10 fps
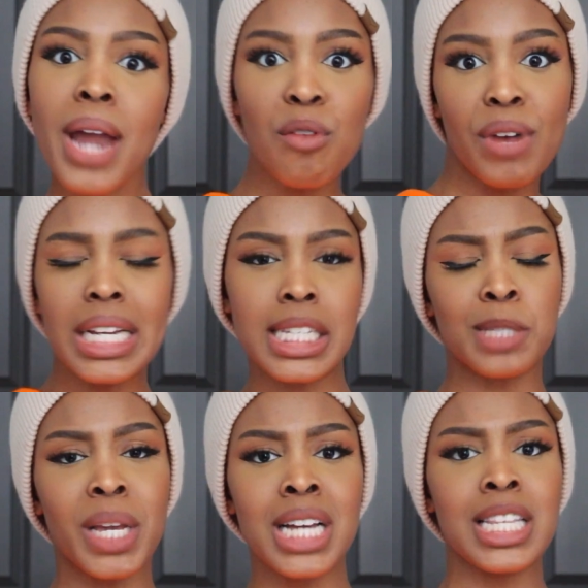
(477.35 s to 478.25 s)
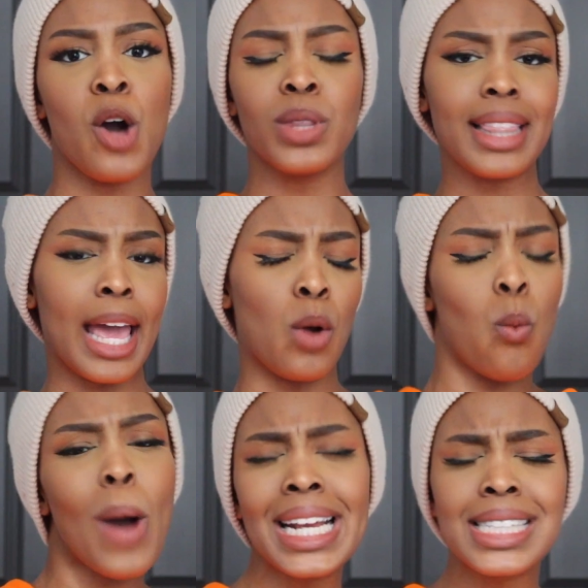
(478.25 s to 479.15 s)
not racist because I only like
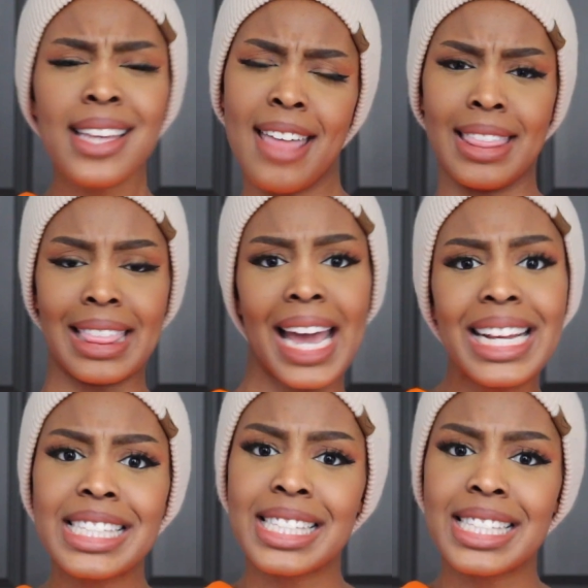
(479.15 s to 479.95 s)
white and light